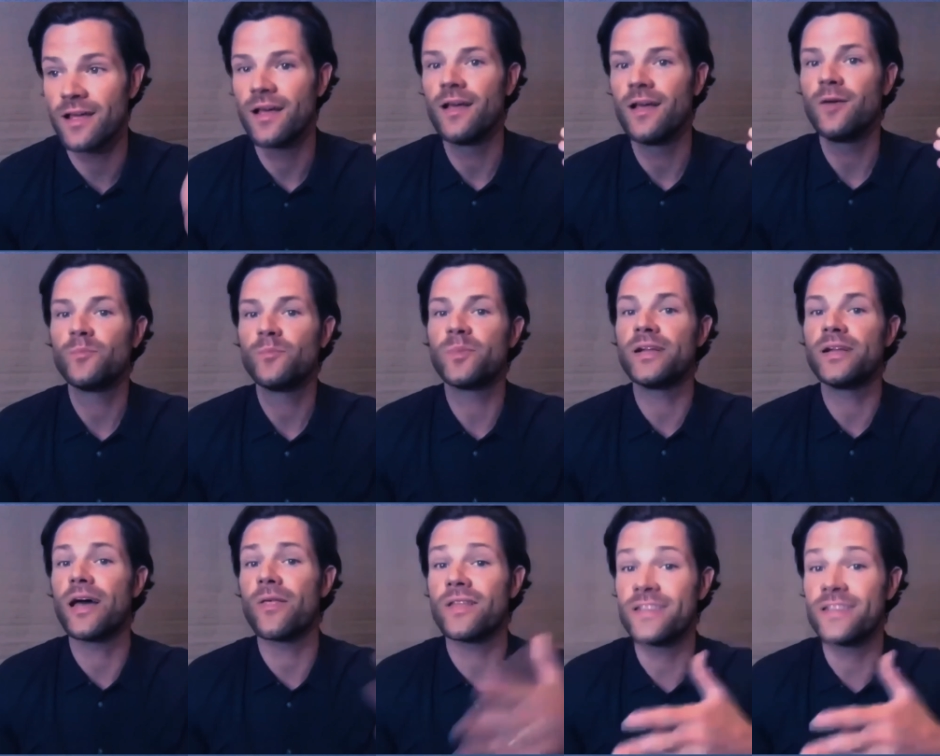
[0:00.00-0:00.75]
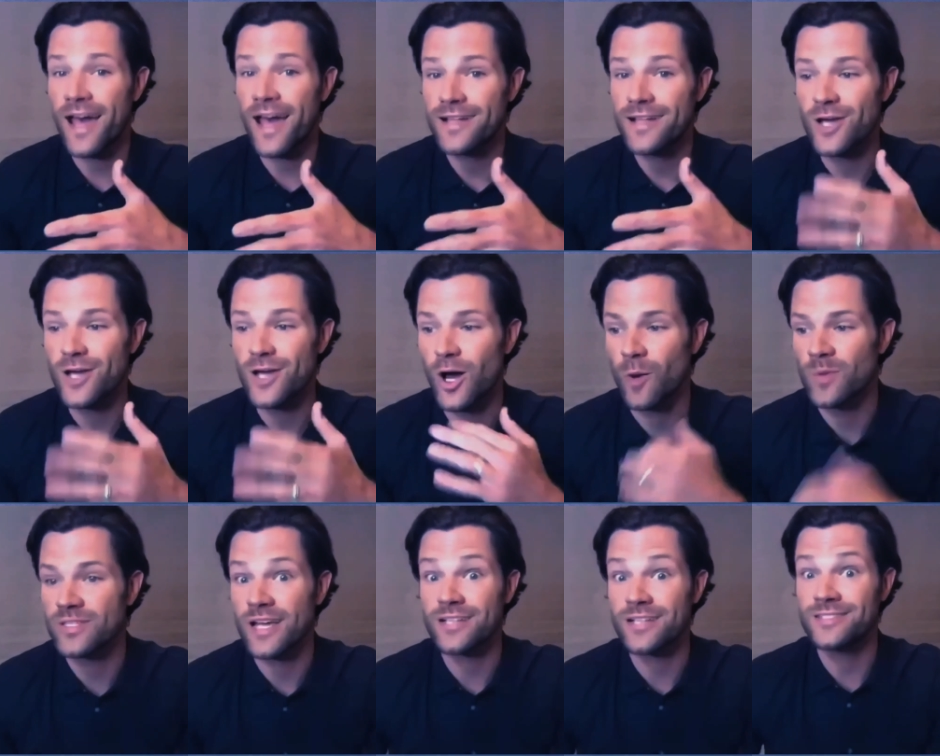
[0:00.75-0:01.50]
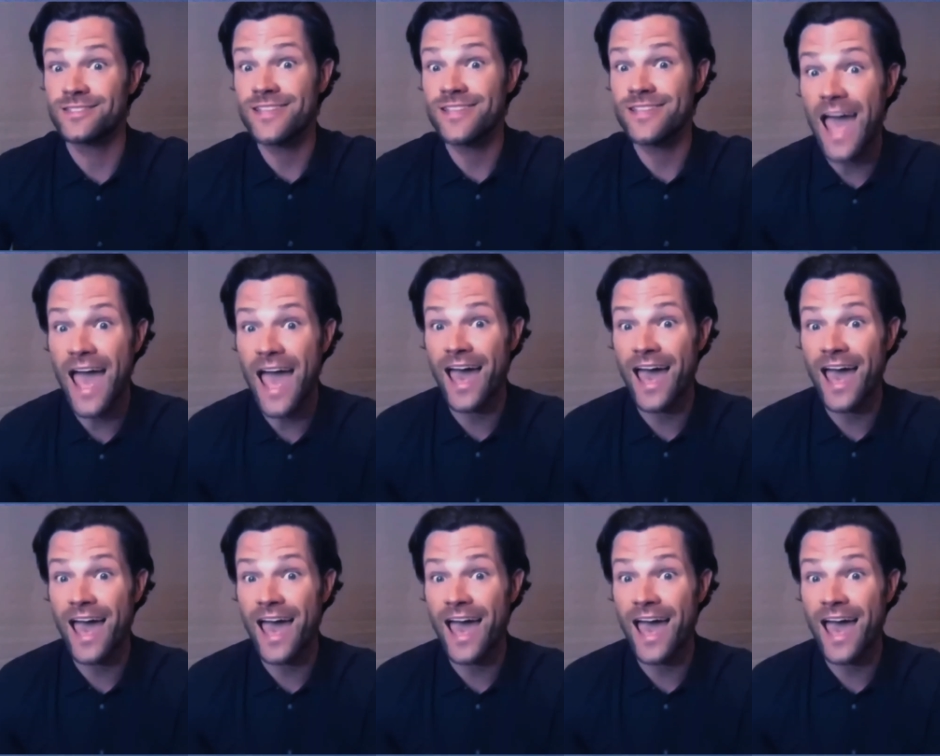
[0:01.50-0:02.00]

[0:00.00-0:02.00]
But now the dad's home. It's like, Dad,